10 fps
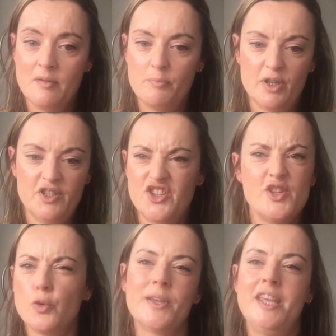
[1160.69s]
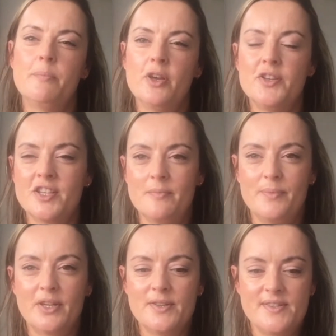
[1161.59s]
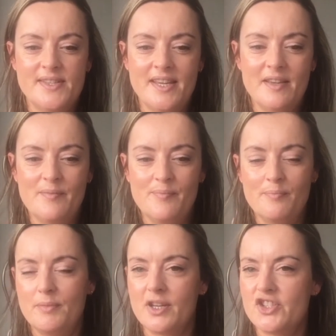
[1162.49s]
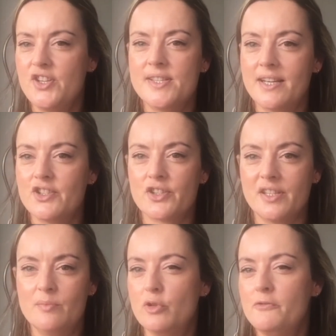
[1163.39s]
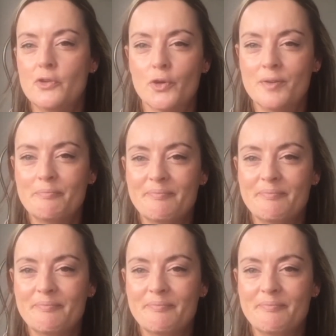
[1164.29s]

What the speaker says: but she's okay about it because she's actually moved on.